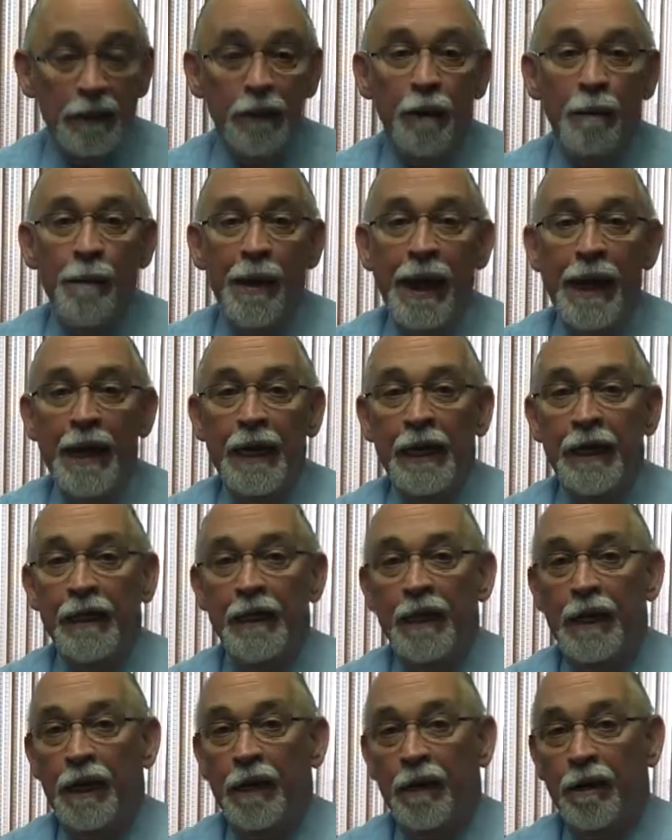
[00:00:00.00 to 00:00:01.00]
little mannequin
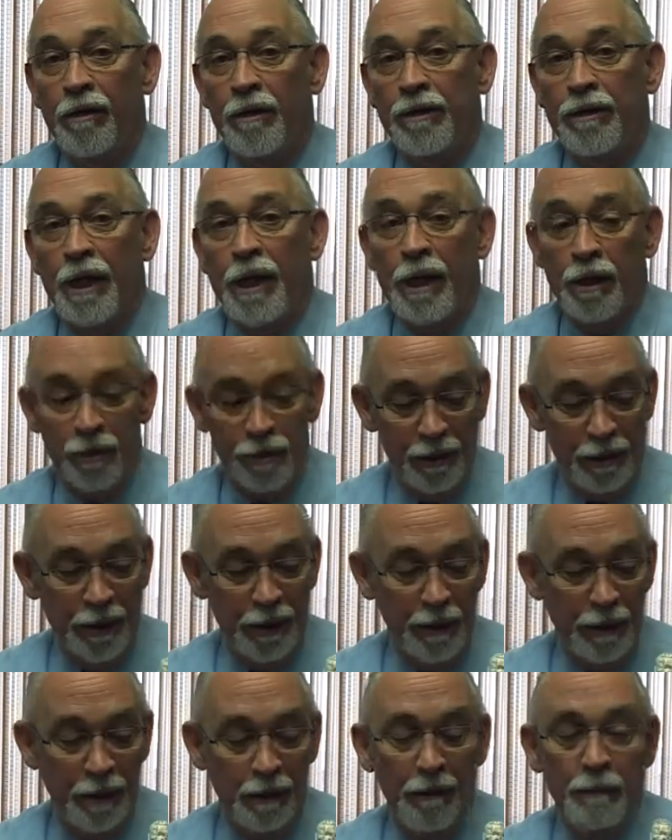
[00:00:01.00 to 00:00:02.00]
here is
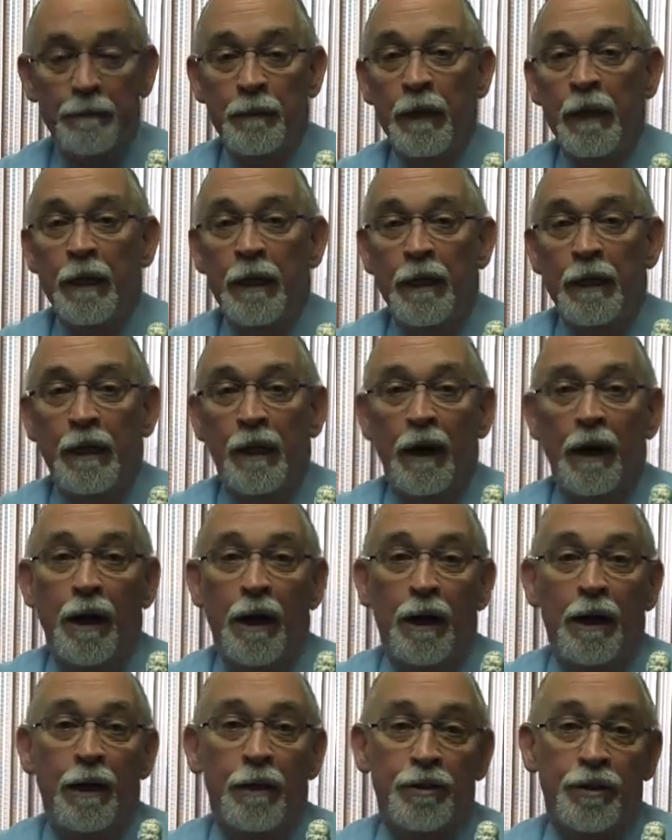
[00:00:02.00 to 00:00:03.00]
actually
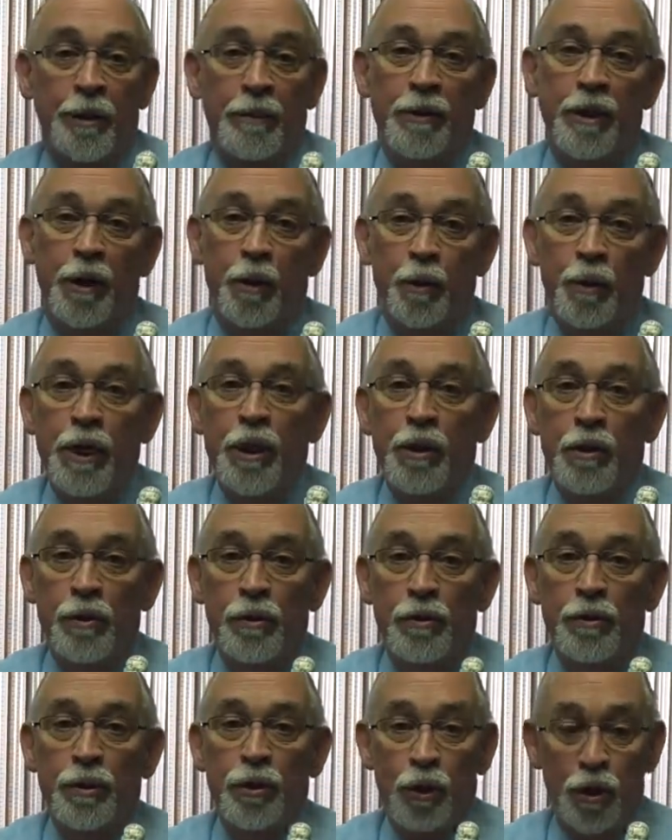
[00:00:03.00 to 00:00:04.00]
something we
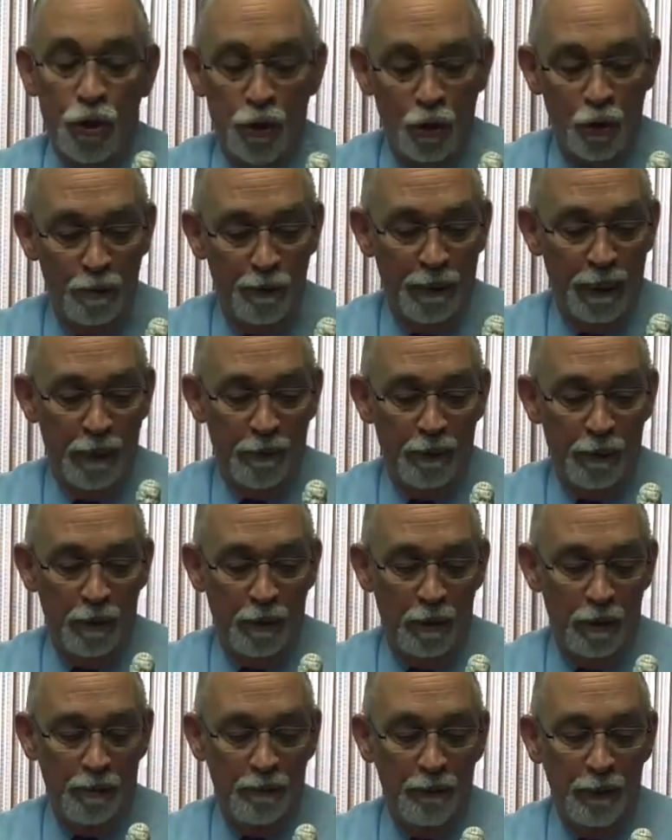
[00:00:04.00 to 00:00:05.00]
use to show
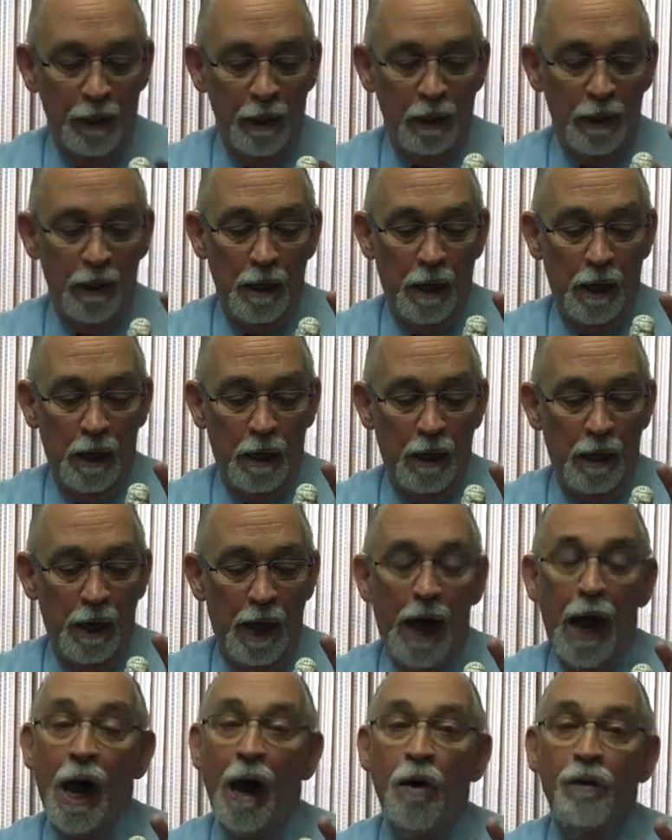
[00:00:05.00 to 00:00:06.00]
people
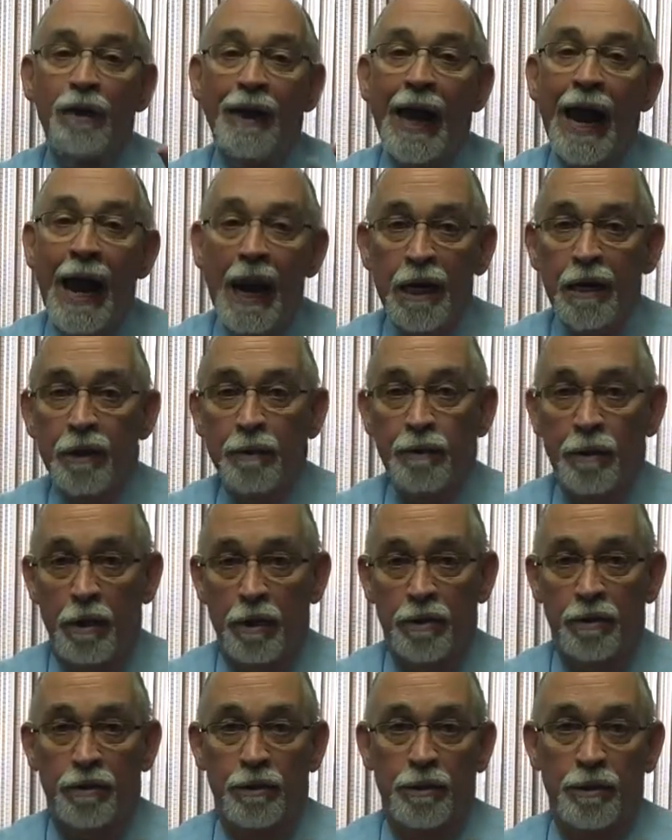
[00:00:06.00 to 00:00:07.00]
how the
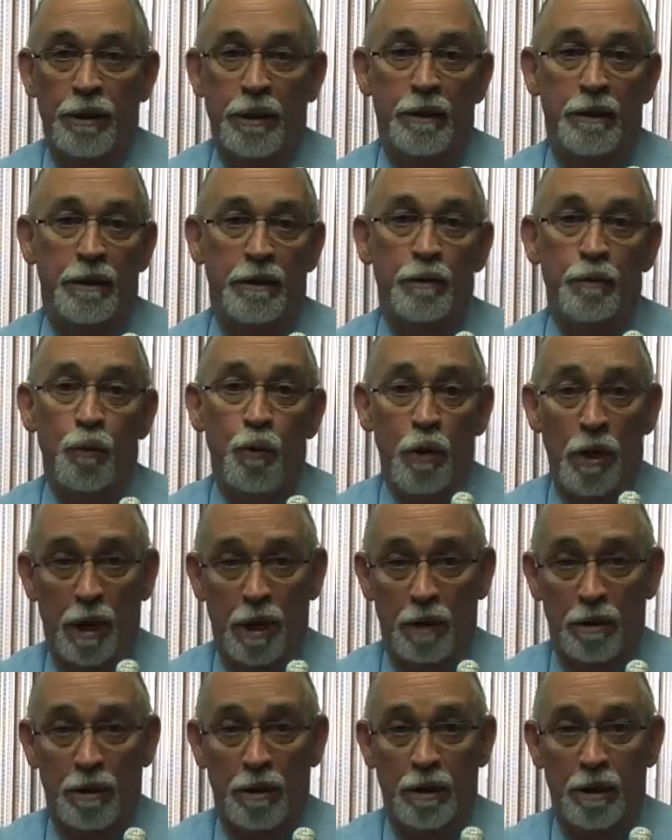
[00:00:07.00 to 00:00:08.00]
acupuncture system
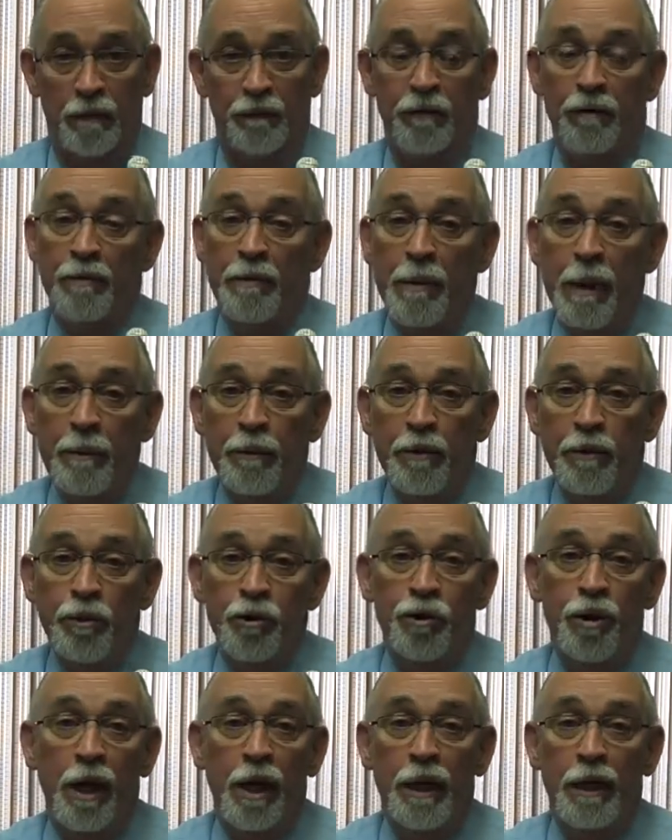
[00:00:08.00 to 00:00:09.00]
works. If you remember, the
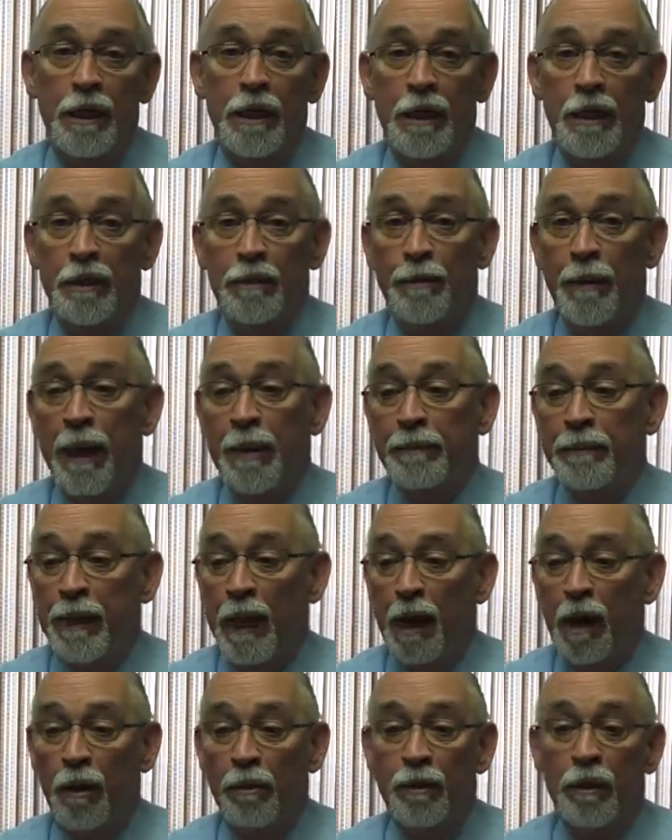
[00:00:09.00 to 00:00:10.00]
Chinese mapped
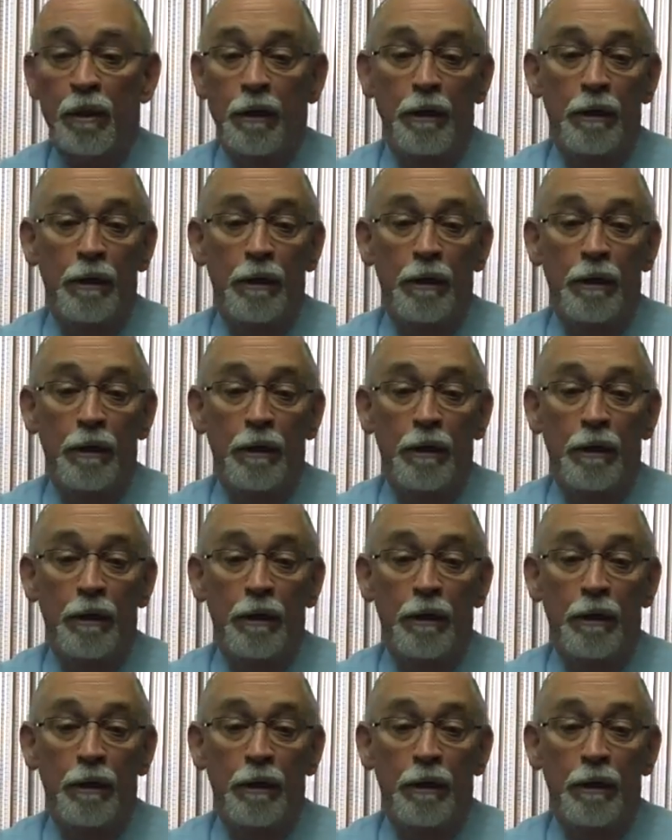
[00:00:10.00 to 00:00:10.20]
out